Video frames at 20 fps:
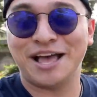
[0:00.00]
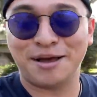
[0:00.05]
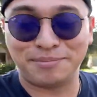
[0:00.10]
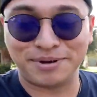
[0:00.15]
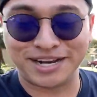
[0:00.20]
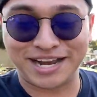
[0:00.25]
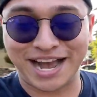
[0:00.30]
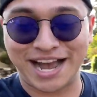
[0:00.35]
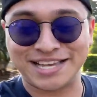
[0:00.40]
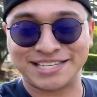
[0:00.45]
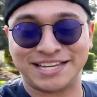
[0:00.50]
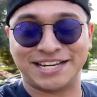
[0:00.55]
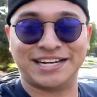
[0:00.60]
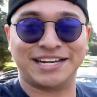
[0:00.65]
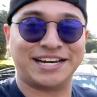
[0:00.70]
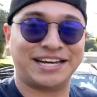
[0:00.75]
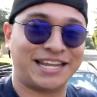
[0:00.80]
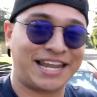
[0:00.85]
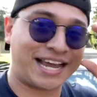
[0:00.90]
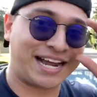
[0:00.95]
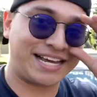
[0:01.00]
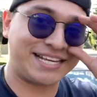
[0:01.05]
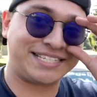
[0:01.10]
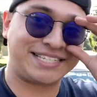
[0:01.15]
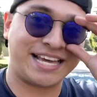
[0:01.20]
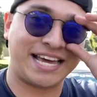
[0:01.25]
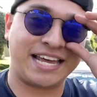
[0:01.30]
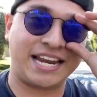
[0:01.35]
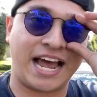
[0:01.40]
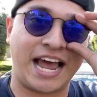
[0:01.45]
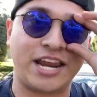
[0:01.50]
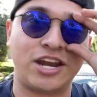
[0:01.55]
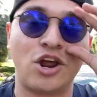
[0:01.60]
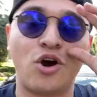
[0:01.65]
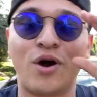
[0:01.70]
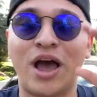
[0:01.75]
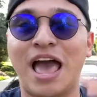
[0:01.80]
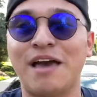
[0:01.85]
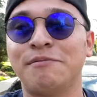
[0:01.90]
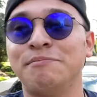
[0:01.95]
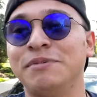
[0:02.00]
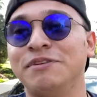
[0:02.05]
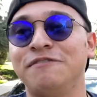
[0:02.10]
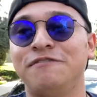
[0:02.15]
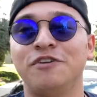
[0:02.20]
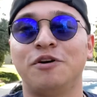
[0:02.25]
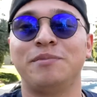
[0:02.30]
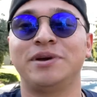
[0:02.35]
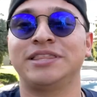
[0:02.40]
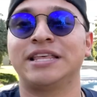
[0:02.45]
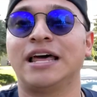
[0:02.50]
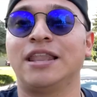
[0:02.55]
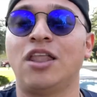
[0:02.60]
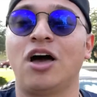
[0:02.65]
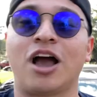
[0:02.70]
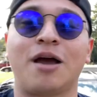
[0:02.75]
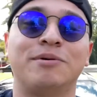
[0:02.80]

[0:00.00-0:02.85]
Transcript: But guys, like I said, I know I haven't been filming that long.